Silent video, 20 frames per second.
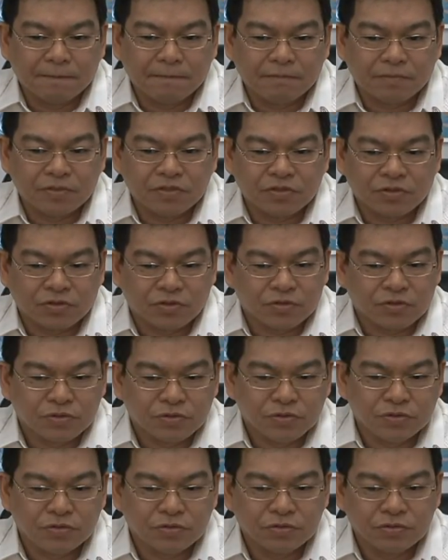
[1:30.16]
resort
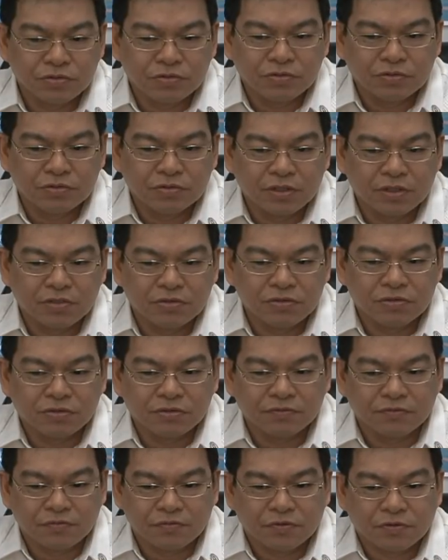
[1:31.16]
to the use
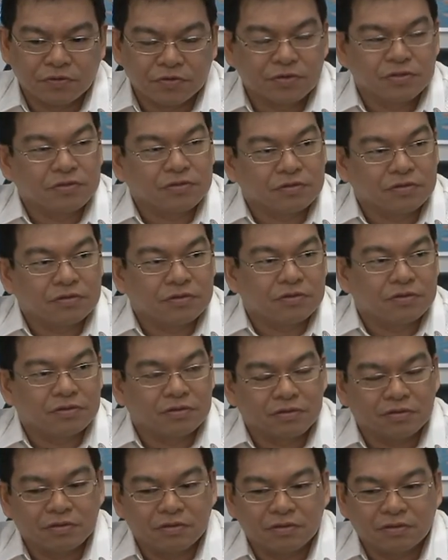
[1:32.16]
of force
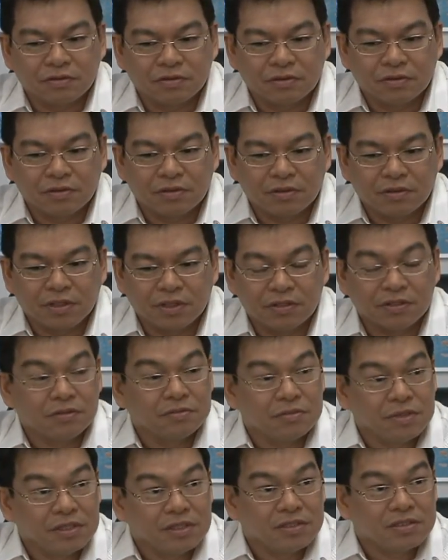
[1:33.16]
or other
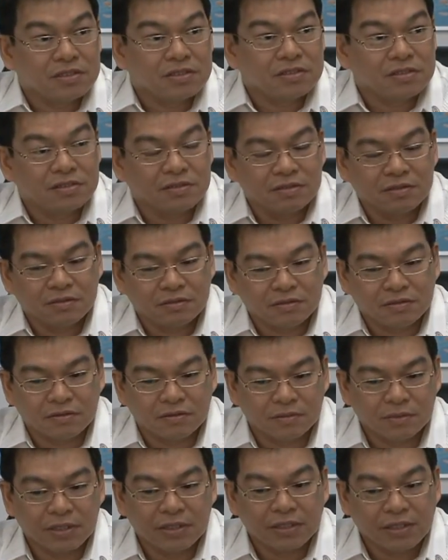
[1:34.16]
means
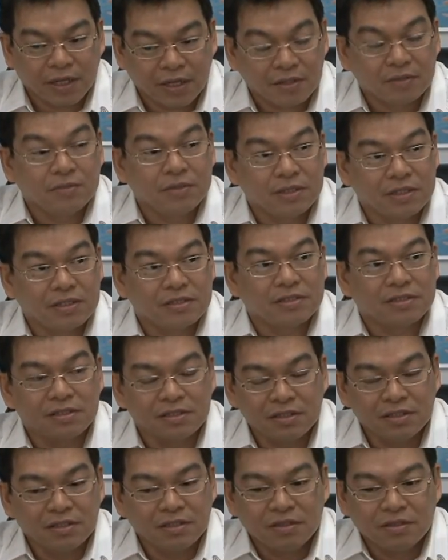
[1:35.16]
or military means
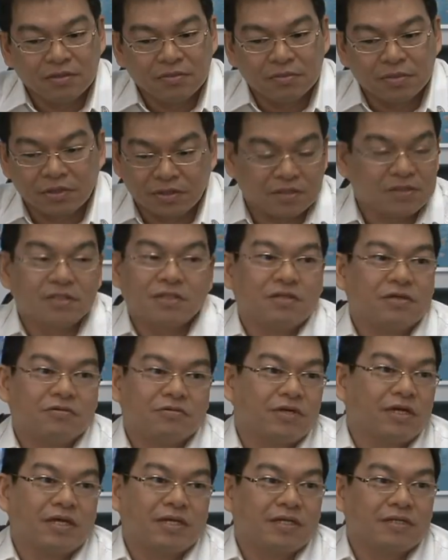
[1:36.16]
because,
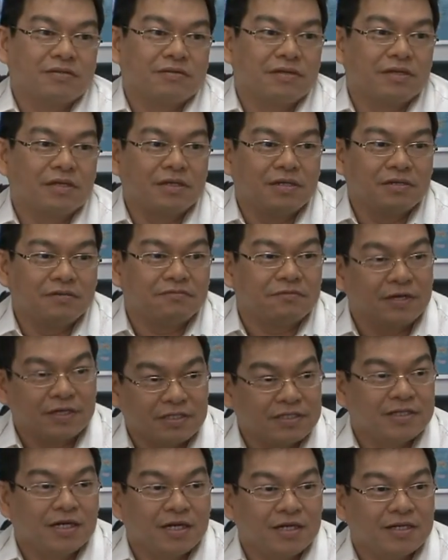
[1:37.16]
we cannot really
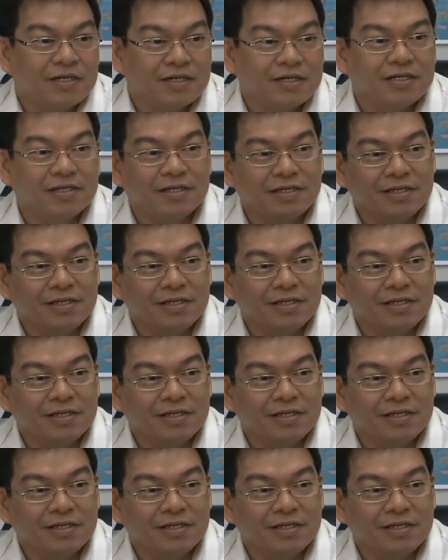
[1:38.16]
fight China.